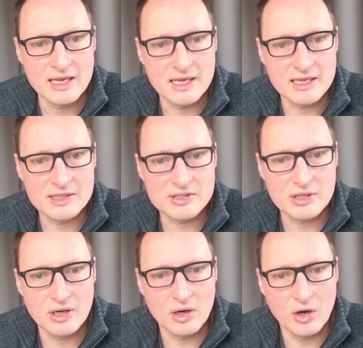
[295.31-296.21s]
is
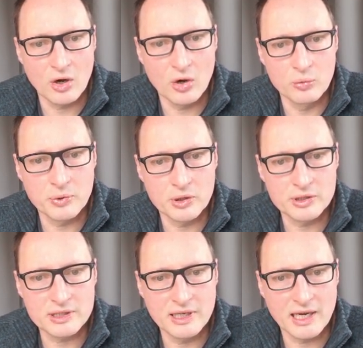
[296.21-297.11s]

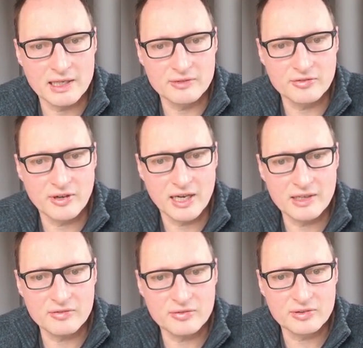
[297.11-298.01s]

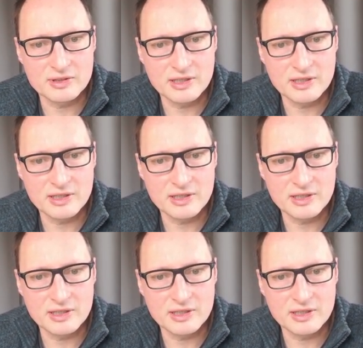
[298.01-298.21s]
0.95,